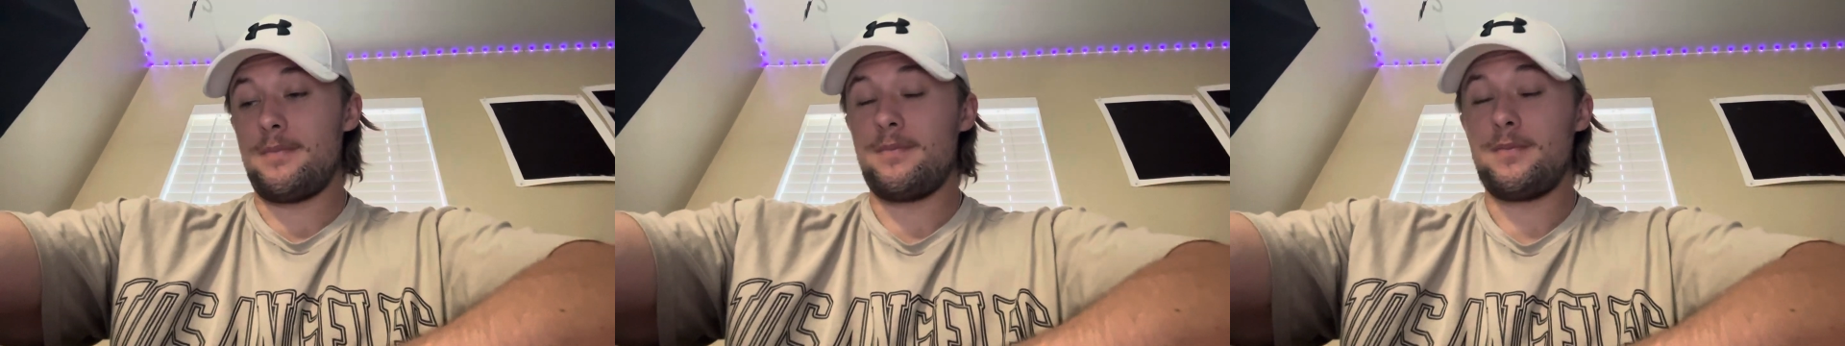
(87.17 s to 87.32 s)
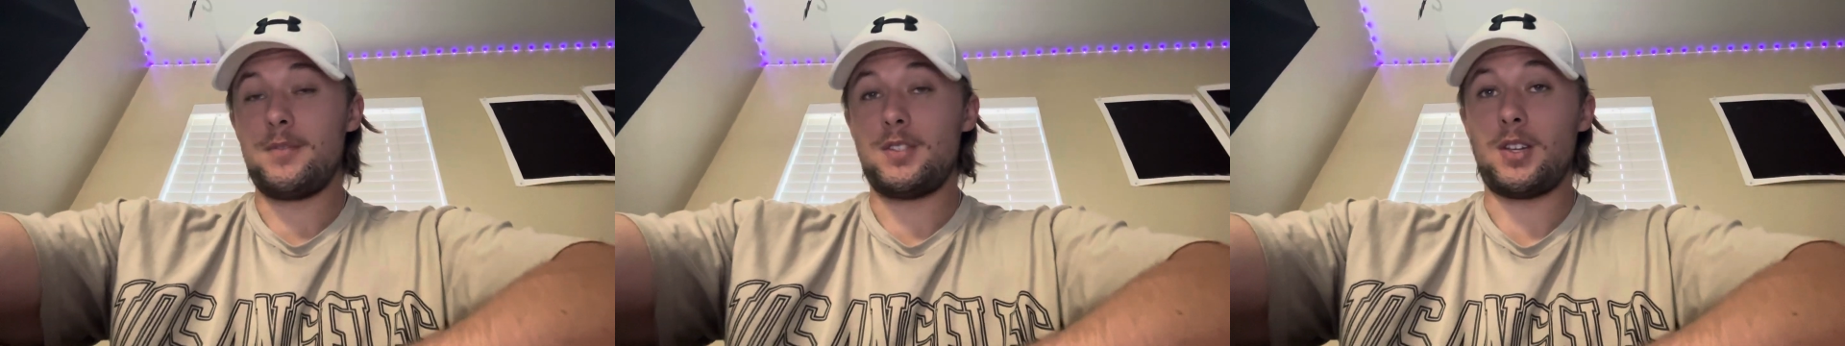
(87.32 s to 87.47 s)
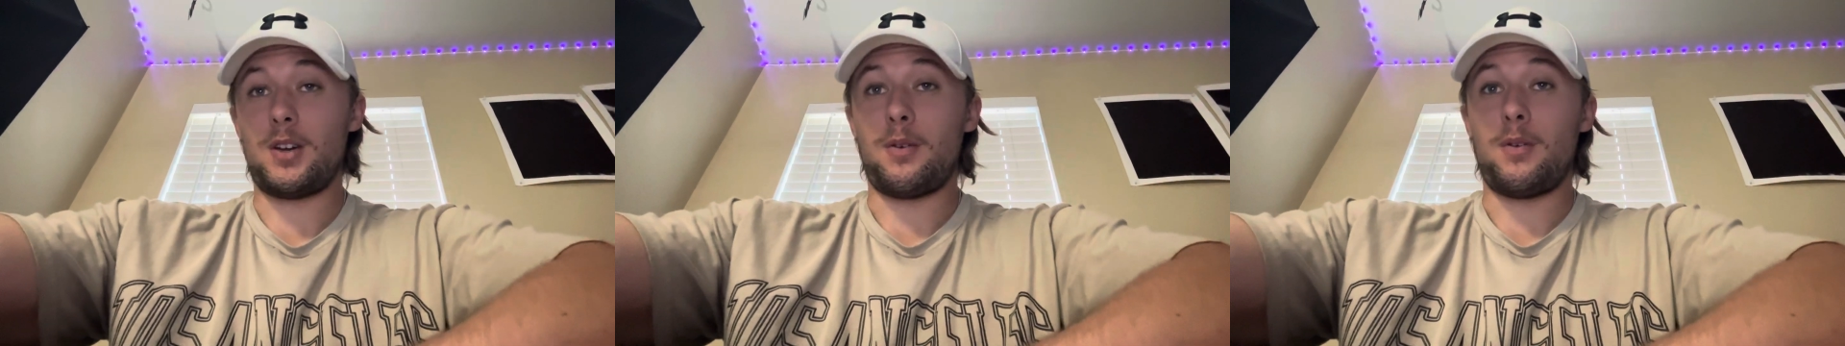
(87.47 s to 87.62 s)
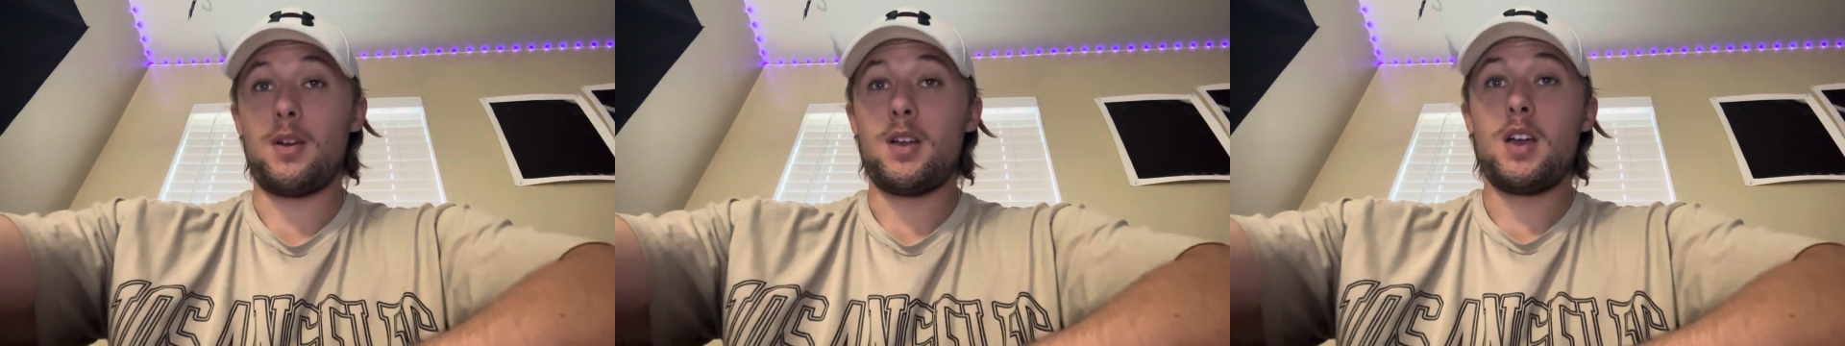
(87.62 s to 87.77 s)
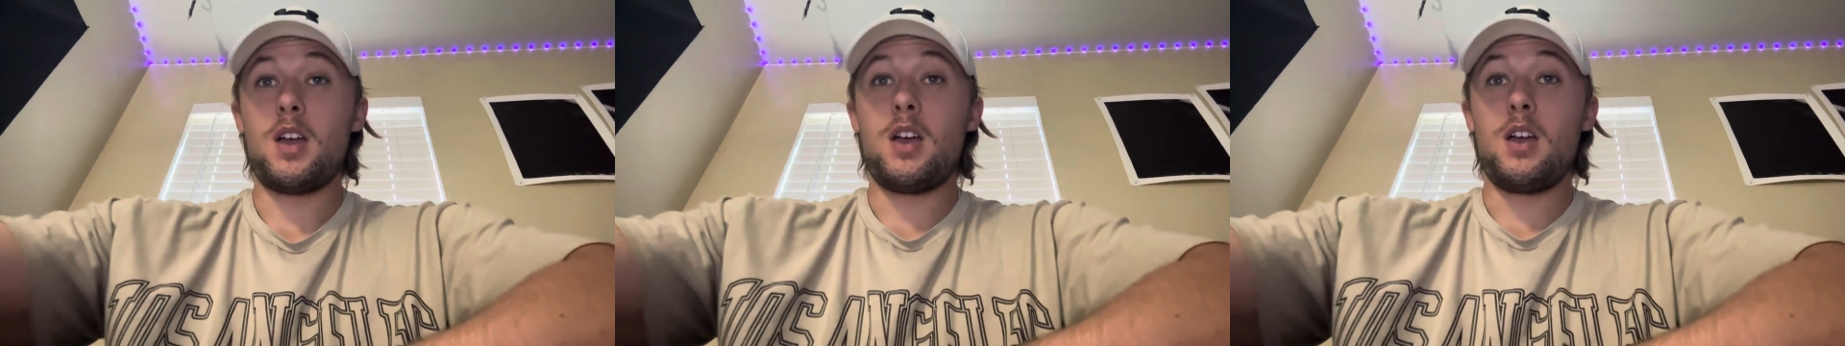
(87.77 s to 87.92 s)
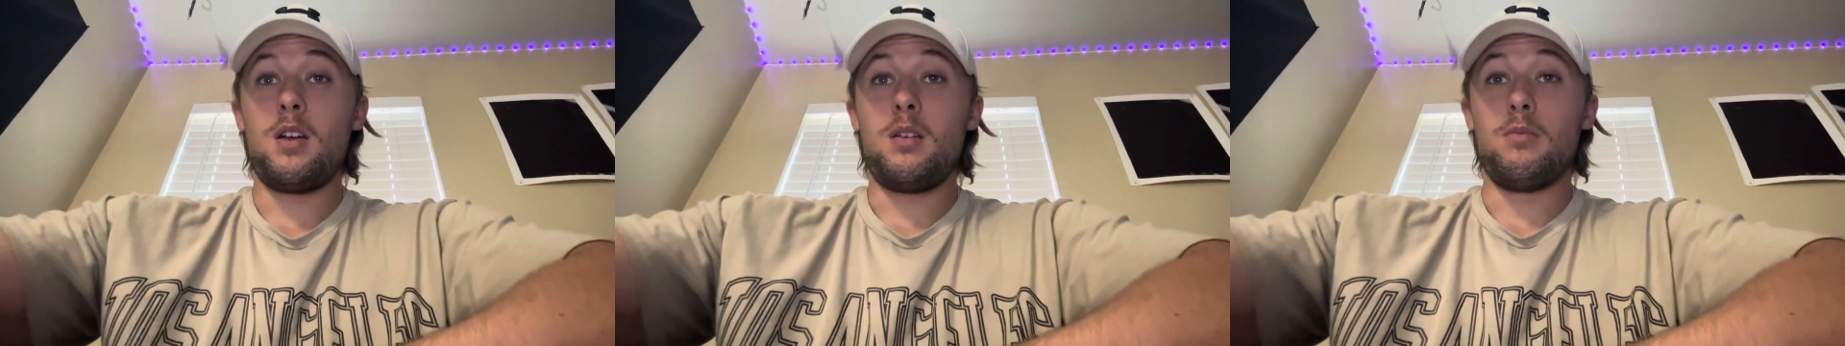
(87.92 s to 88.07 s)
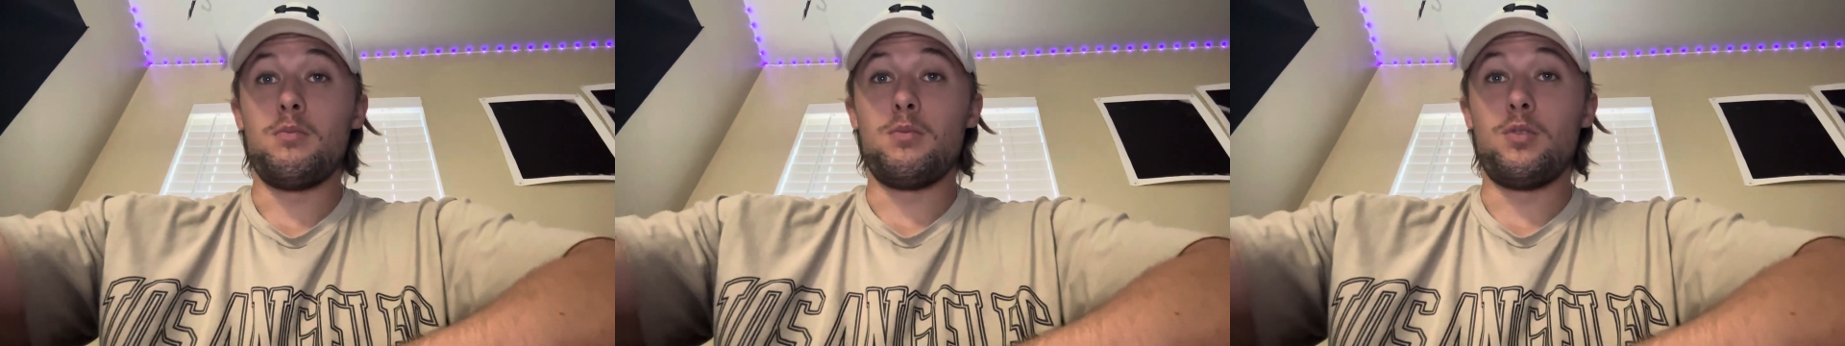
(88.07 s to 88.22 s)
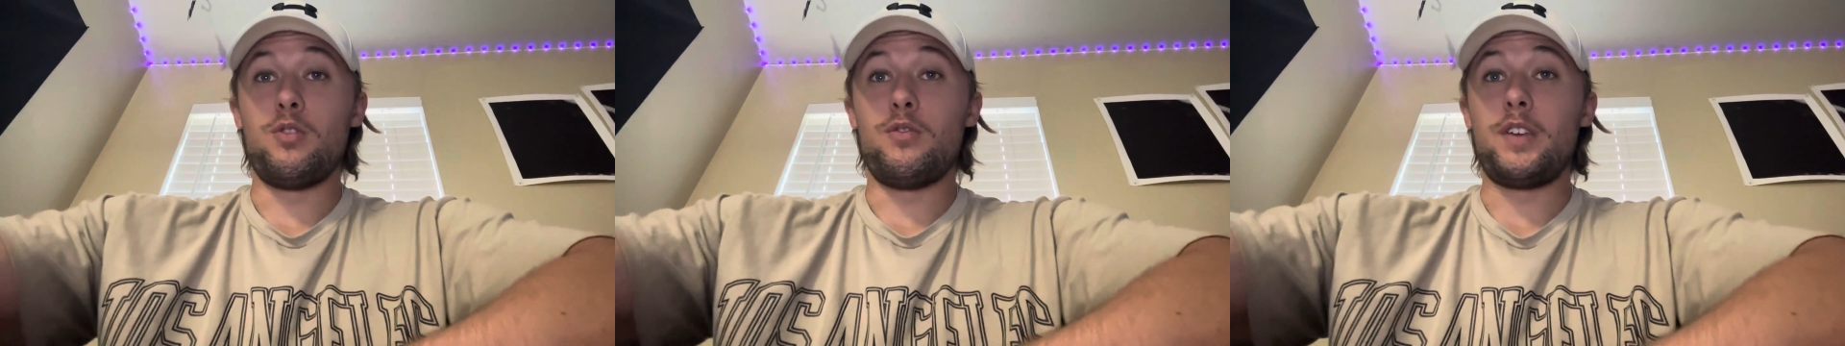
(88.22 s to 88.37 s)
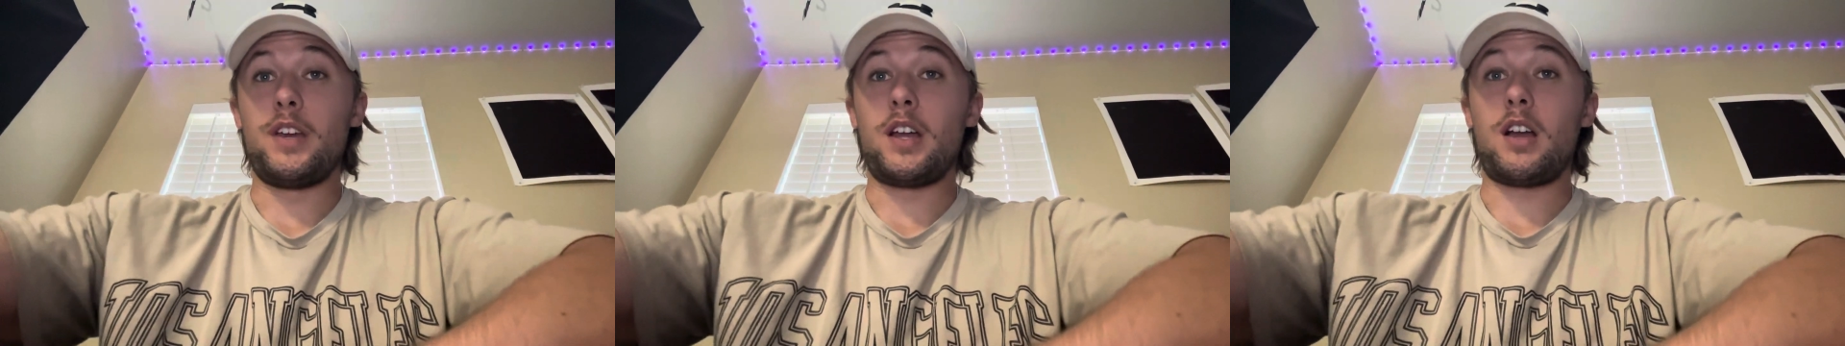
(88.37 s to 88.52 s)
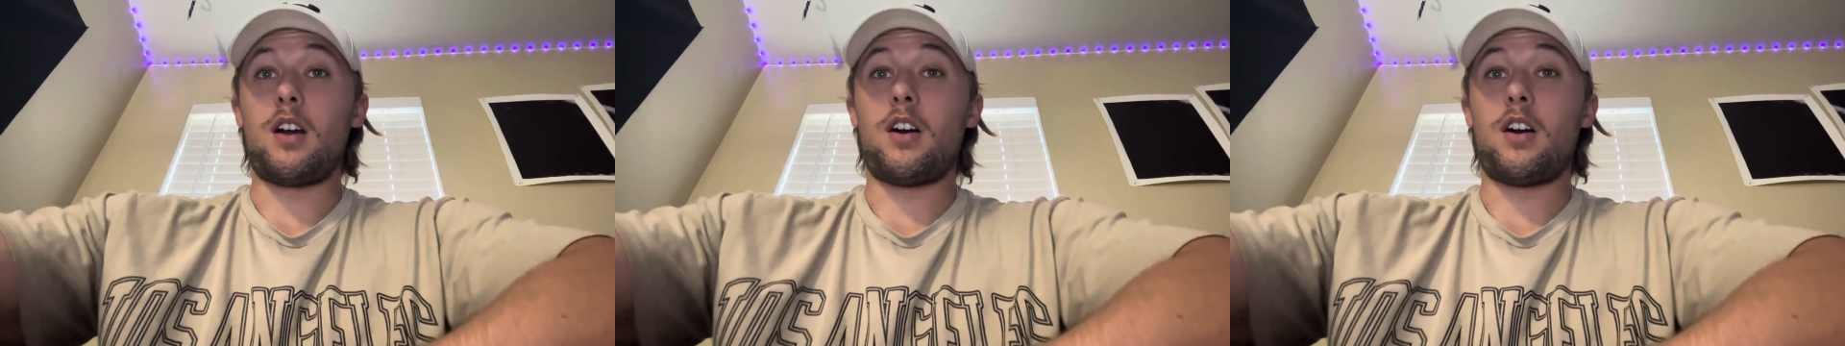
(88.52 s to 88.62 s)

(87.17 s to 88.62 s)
So, moving